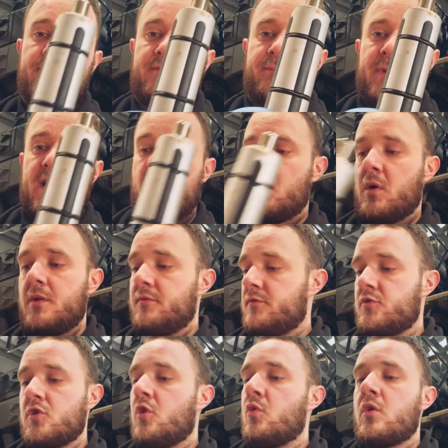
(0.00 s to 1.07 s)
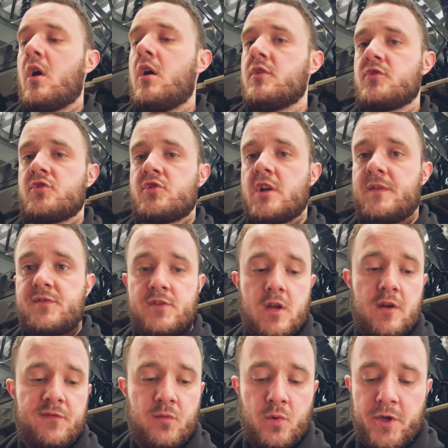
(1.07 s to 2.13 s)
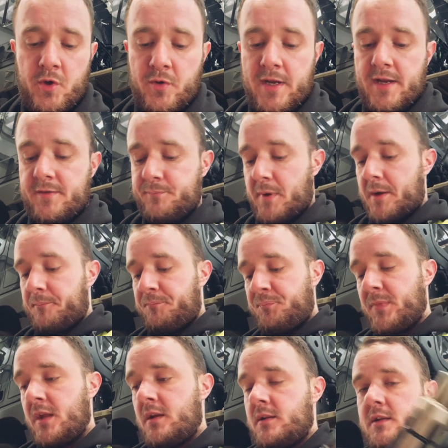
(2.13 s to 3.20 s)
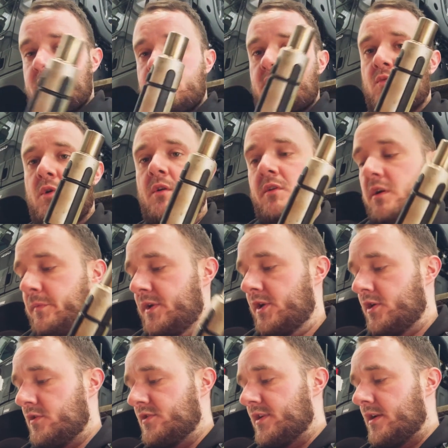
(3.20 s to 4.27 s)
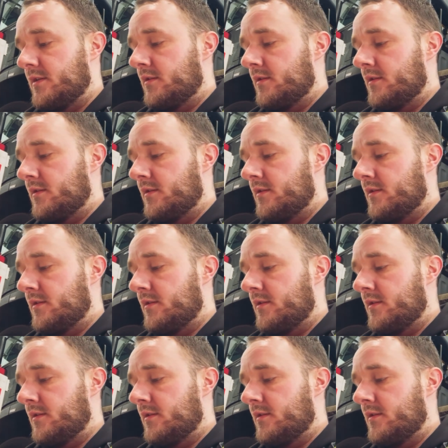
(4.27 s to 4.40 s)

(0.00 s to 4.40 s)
bigger ones, all kinds of stuff, so what you need, but this is the one I'm going to be using.